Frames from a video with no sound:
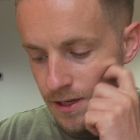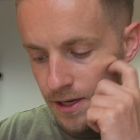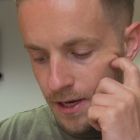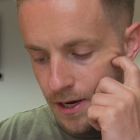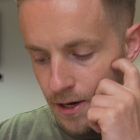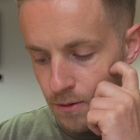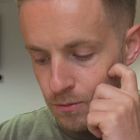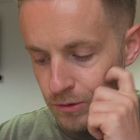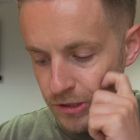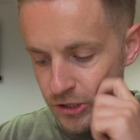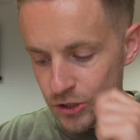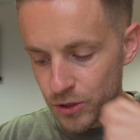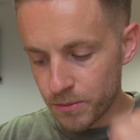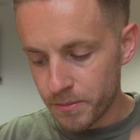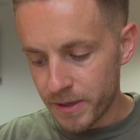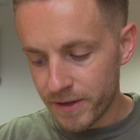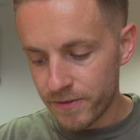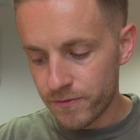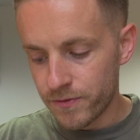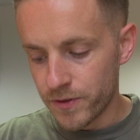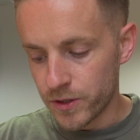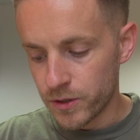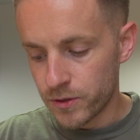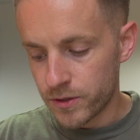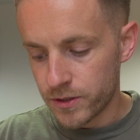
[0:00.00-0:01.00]
What's your main
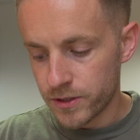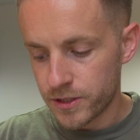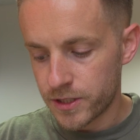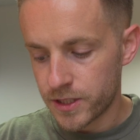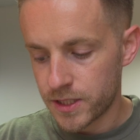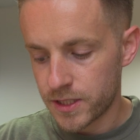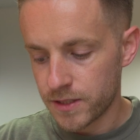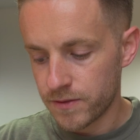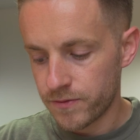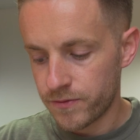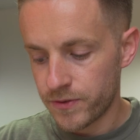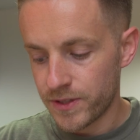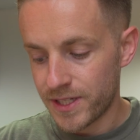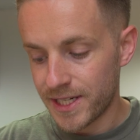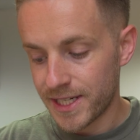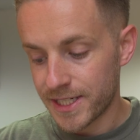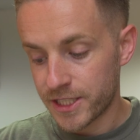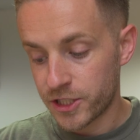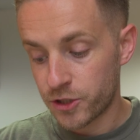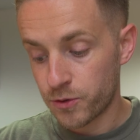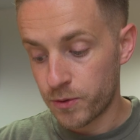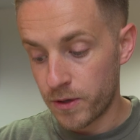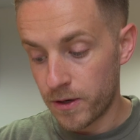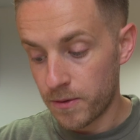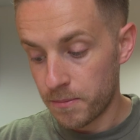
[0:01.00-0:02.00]
focus for the next
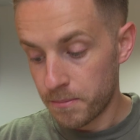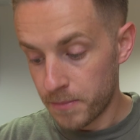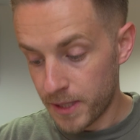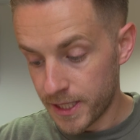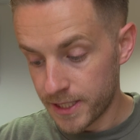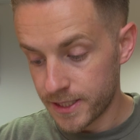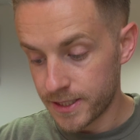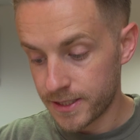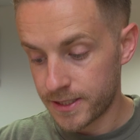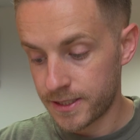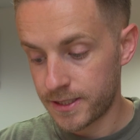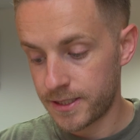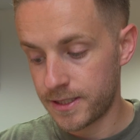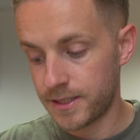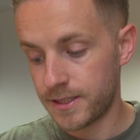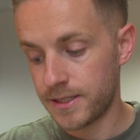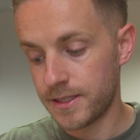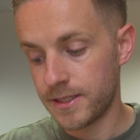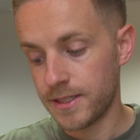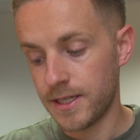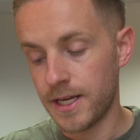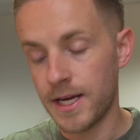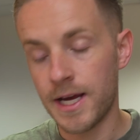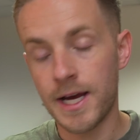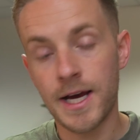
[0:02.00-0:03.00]
12 months?
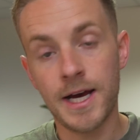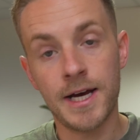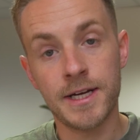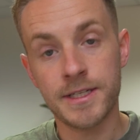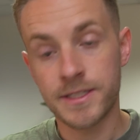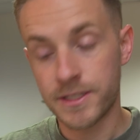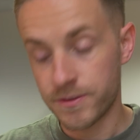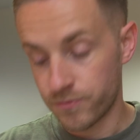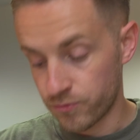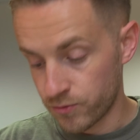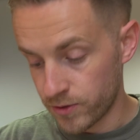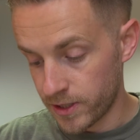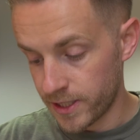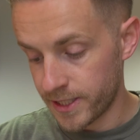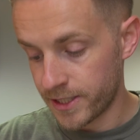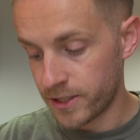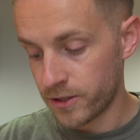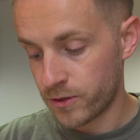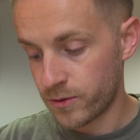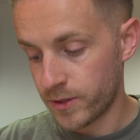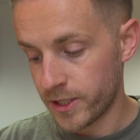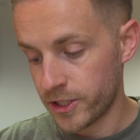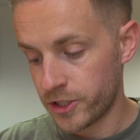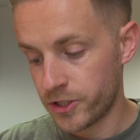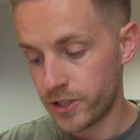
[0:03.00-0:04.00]
It's a really good
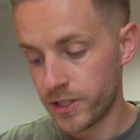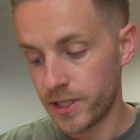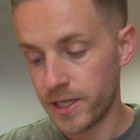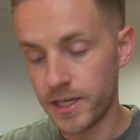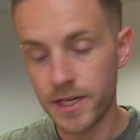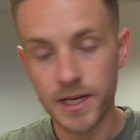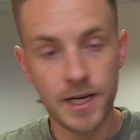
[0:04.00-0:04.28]
question.